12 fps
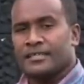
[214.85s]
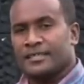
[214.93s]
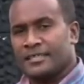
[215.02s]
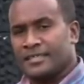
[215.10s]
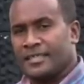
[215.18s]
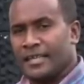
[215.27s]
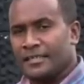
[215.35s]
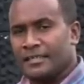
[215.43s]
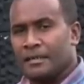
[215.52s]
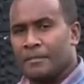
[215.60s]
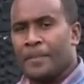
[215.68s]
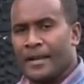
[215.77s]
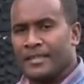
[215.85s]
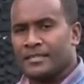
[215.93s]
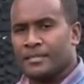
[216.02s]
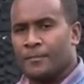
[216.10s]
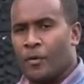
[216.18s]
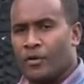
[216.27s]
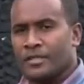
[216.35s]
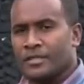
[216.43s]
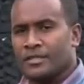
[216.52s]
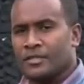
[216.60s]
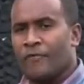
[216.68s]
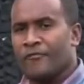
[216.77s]
disenchanted party
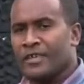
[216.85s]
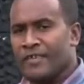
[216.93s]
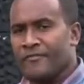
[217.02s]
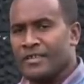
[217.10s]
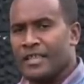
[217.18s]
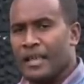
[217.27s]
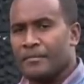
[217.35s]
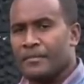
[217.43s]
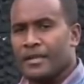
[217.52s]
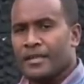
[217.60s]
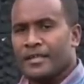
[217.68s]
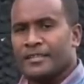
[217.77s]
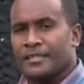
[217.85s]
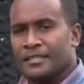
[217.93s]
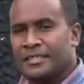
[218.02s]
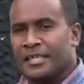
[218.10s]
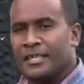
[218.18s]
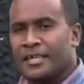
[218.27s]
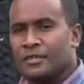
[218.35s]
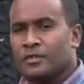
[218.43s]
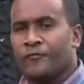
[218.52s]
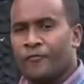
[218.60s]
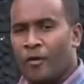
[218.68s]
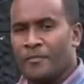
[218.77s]
supporters of giving them the tick
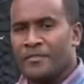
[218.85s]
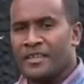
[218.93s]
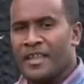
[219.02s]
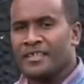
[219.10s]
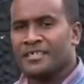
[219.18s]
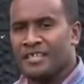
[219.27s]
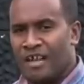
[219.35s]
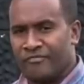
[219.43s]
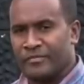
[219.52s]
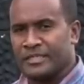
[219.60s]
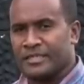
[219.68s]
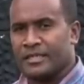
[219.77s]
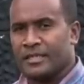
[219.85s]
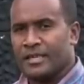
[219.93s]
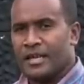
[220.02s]
to form the next government.